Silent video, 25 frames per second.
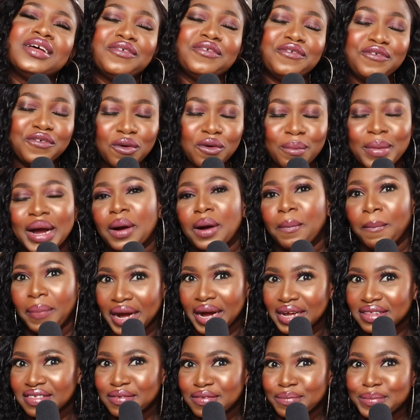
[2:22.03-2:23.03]
for my
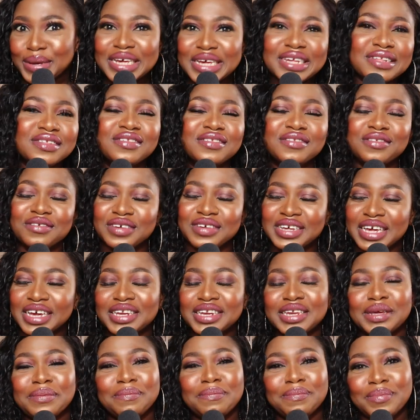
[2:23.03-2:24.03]
apartment to
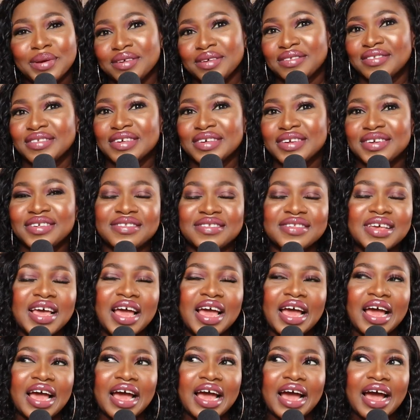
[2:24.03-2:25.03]
get the basics,
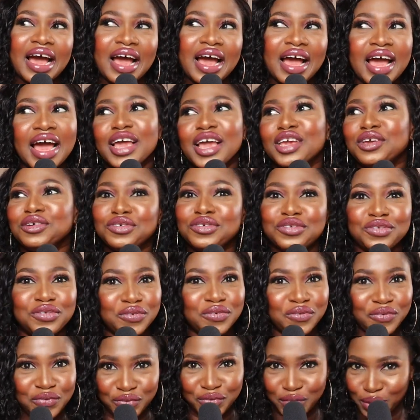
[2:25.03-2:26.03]
I used
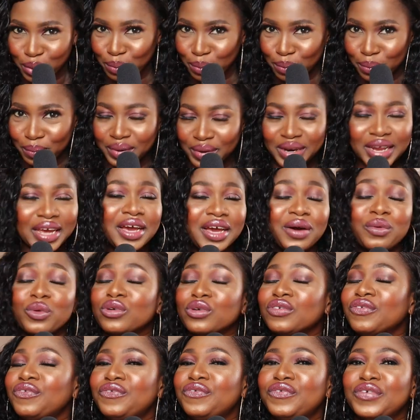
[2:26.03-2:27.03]
to film. Like, I
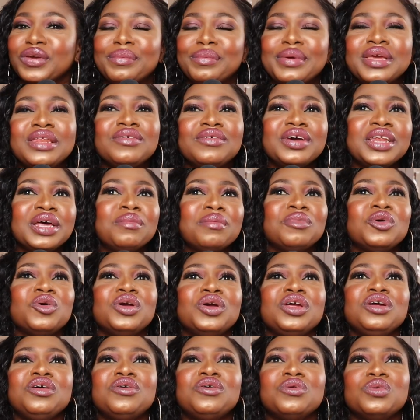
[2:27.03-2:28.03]
was filming when I'm
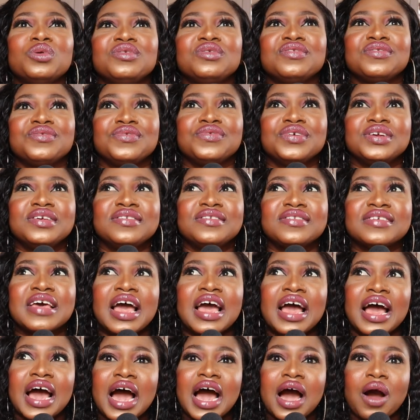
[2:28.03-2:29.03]
going groceries,
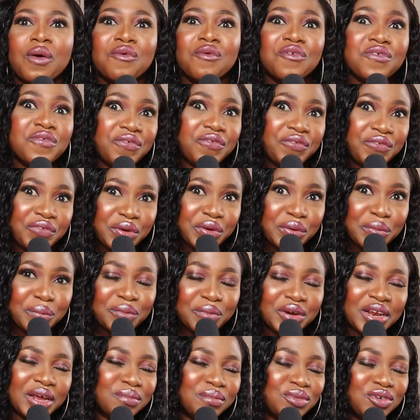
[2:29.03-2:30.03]
I will film
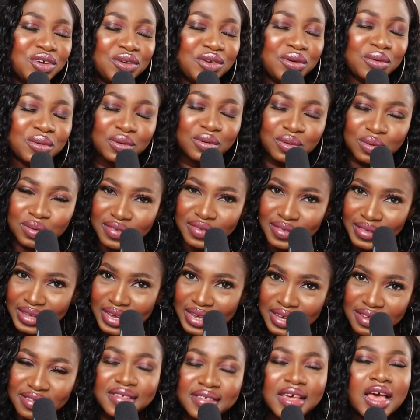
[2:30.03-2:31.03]
when I'm doing all those
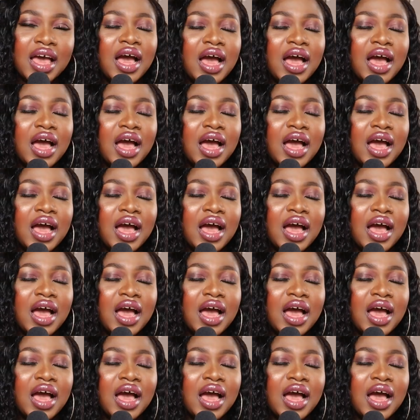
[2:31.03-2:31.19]
things,